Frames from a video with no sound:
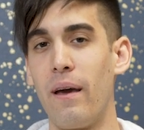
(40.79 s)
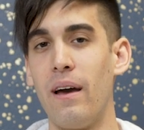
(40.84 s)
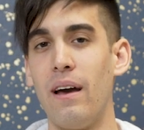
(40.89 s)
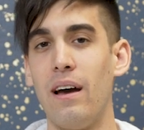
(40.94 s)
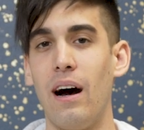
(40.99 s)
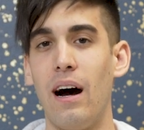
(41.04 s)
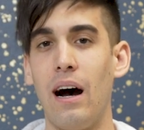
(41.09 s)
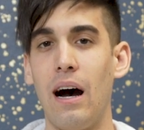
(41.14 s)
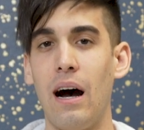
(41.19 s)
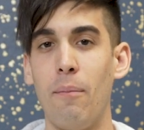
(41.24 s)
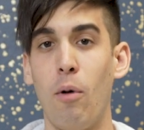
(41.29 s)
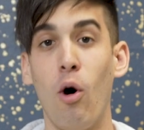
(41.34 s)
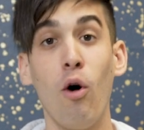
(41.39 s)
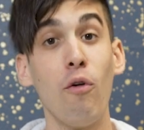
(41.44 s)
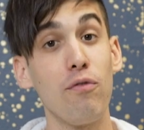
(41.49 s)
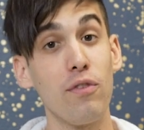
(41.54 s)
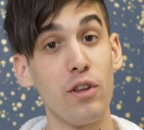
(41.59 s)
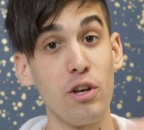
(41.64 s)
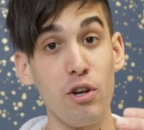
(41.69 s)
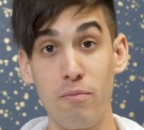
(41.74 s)

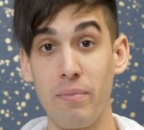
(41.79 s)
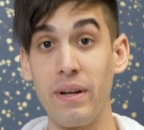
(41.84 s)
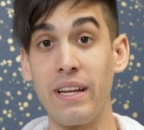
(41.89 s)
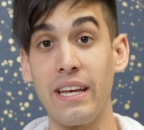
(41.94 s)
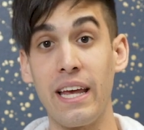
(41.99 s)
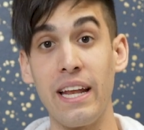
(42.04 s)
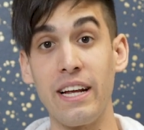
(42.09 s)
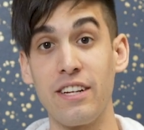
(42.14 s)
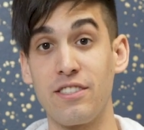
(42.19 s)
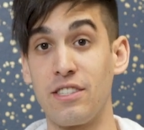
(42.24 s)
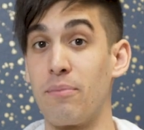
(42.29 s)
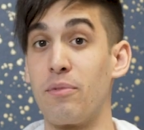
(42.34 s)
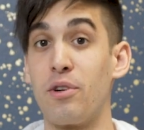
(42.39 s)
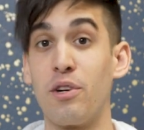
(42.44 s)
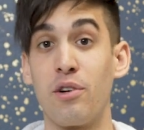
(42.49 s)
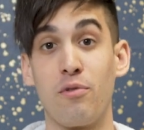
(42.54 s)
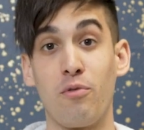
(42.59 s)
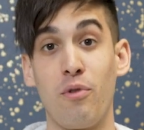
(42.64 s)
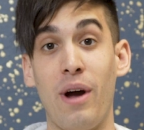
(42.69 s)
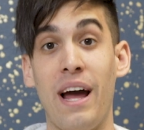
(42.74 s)
Hopefully you've been getting some
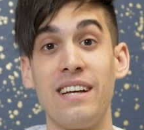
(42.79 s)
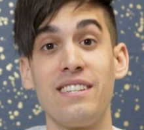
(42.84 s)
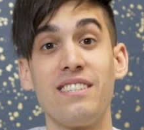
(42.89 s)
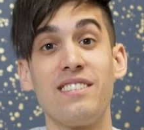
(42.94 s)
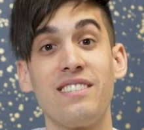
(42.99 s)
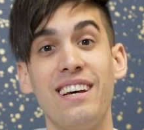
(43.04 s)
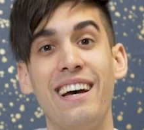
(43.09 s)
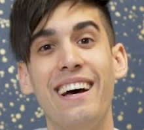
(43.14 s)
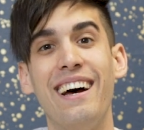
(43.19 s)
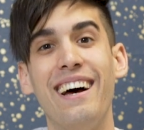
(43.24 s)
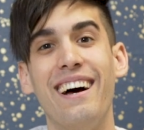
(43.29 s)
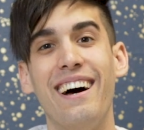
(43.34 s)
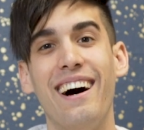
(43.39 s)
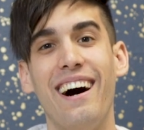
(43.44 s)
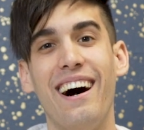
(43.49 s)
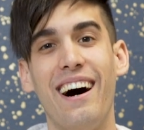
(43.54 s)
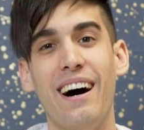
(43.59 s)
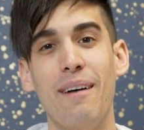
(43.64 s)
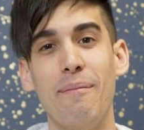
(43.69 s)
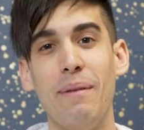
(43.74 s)
good rest.
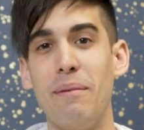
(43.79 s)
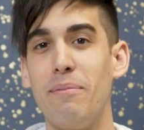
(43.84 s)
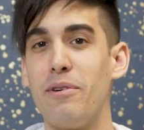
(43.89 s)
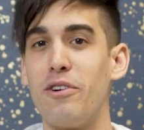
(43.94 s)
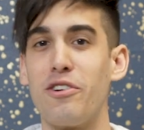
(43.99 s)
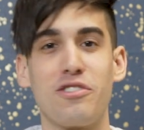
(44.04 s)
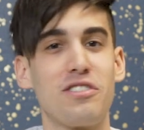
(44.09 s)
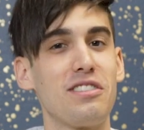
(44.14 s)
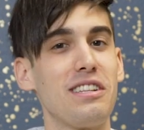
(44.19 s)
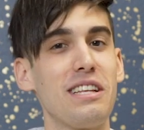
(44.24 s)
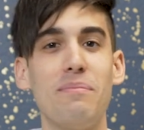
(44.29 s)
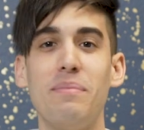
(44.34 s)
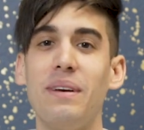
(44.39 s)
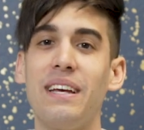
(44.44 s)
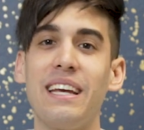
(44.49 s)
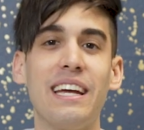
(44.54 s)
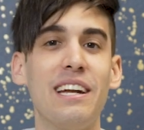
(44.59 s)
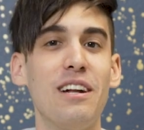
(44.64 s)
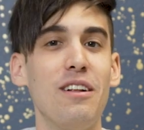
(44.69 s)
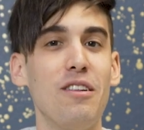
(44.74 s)
Maybe you're
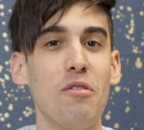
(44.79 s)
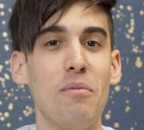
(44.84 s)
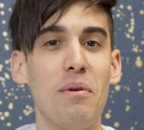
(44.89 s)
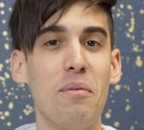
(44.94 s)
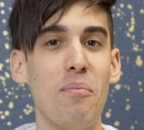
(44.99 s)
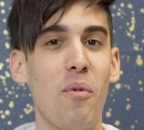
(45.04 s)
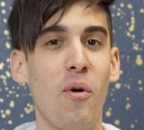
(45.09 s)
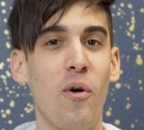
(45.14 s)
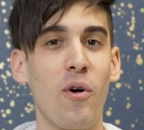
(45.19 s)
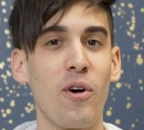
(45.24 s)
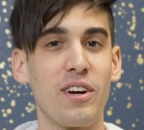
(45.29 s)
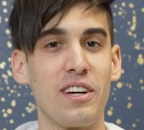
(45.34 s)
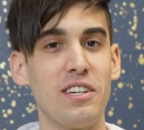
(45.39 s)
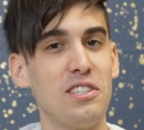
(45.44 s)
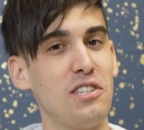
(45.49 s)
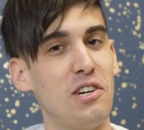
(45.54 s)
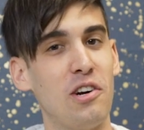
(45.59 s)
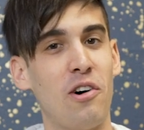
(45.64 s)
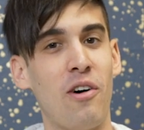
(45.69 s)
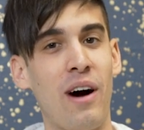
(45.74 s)
sleeping in a little bit more
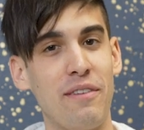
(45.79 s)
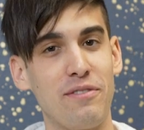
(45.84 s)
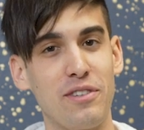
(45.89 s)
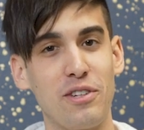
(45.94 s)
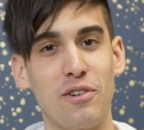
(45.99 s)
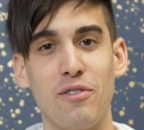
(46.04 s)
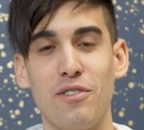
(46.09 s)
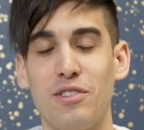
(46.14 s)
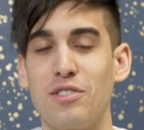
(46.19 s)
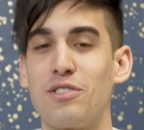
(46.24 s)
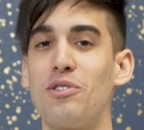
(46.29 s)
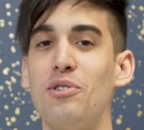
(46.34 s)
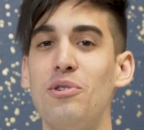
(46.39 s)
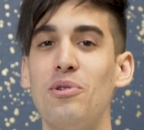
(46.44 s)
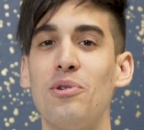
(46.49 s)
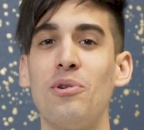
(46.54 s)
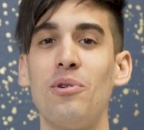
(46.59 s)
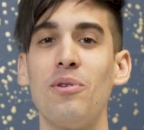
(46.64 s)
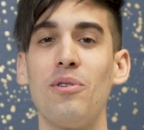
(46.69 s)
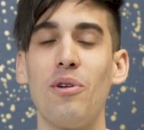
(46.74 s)
because you don't have to go to
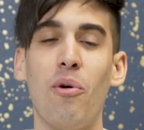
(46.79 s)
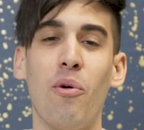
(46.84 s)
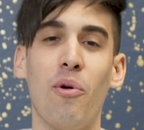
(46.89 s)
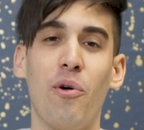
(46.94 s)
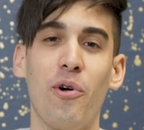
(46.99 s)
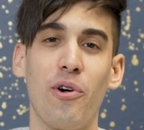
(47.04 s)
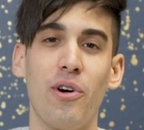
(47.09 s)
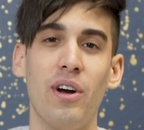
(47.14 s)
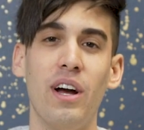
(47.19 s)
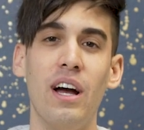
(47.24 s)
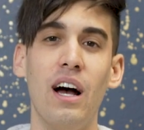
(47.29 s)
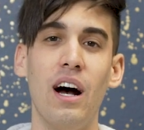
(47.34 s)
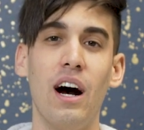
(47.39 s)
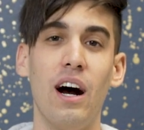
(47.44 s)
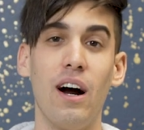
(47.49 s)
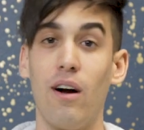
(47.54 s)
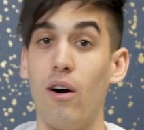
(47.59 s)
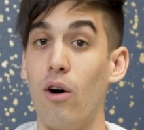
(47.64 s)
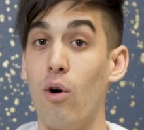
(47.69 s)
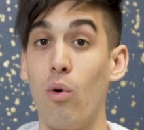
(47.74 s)
school or
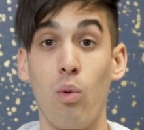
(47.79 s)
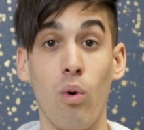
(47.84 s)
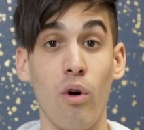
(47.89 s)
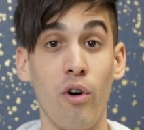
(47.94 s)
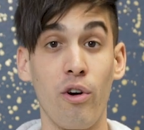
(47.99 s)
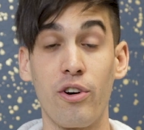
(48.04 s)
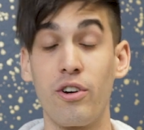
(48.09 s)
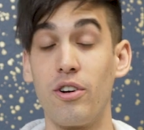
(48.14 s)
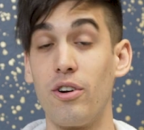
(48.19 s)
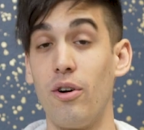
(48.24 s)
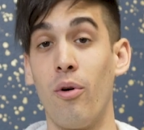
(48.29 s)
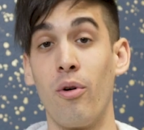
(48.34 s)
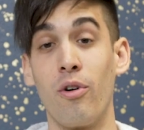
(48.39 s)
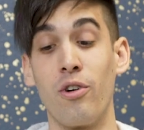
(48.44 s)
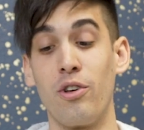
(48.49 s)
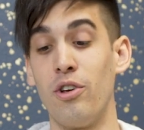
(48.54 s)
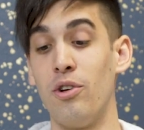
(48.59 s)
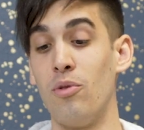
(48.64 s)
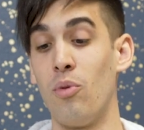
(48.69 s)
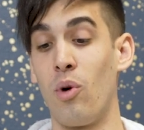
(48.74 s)
work, or
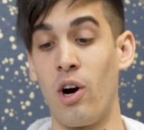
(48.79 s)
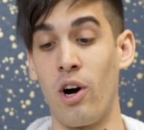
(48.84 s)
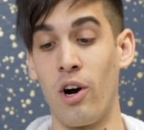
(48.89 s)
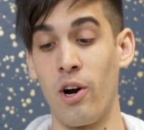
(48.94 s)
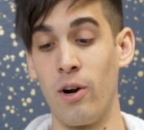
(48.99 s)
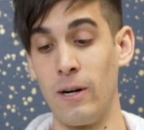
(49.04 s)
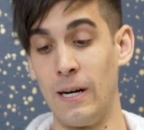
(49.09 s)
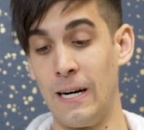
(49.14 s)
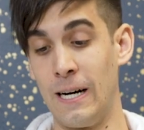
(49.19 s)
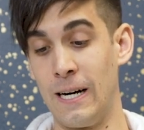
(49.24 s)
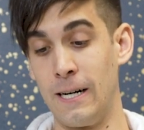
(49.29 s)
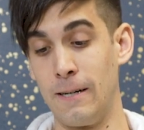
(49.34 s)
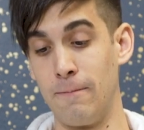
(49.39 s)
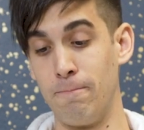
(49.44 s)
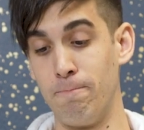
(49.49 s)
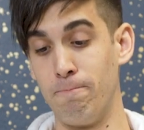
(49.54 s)
you are